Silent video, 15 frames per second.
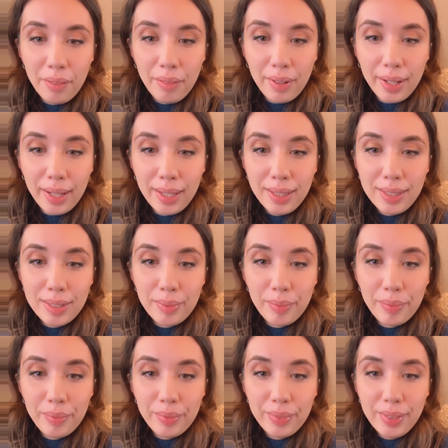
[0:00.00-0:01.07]
Right?
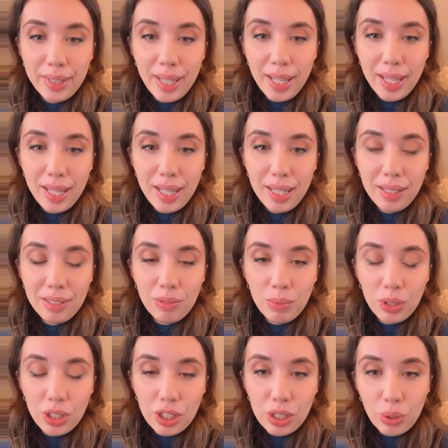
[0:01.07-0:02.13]
Yay, let
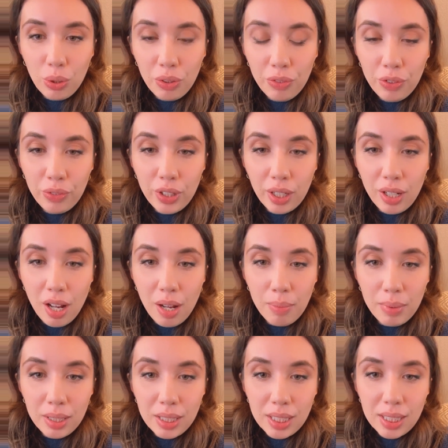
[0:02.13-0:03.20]
me just go through the
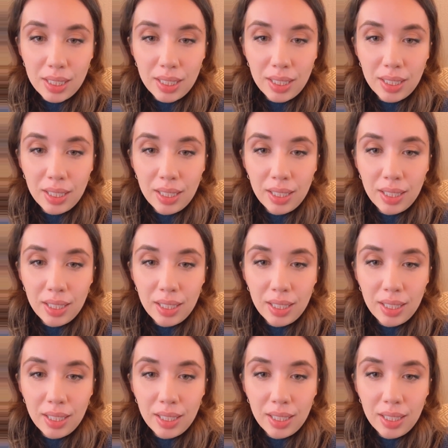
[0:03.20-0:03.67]
comments.